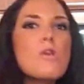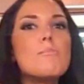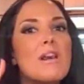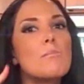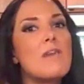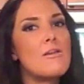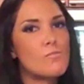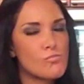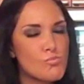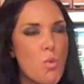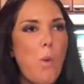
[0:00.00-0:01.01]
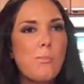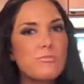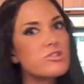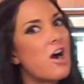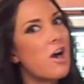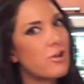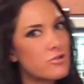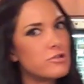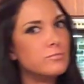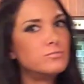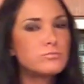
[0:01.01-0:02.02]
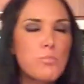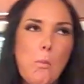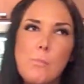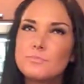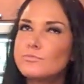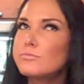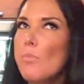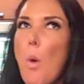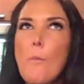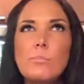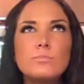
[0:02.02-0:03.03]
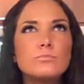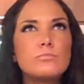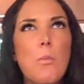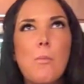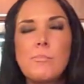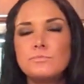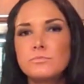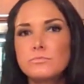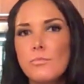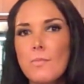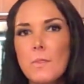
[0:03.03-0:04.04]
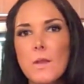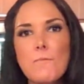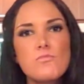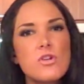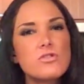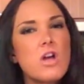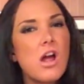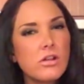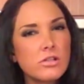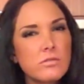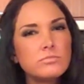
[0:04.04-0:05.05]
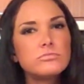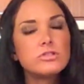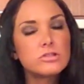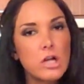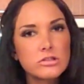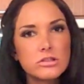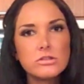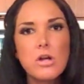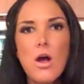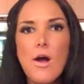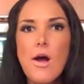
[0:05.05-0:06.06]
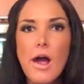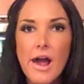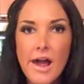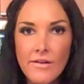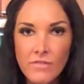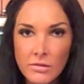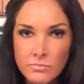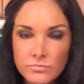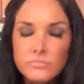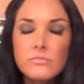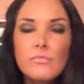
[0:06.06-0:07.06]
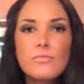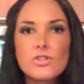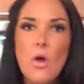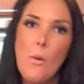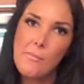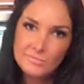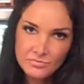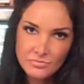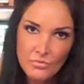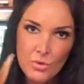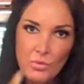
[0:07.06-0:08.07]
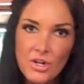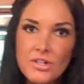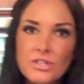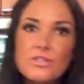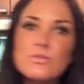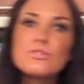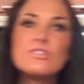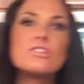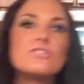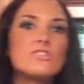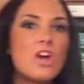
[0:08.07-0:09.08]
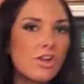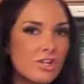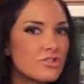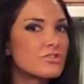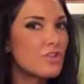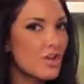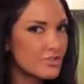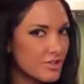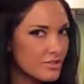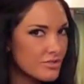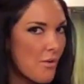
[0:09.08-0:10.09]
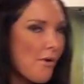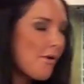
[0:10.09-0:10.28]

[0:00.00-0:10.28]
Big bite. Hot, too. Mmm. Italian sausage heaven. So, we're gonna use this Italian sausage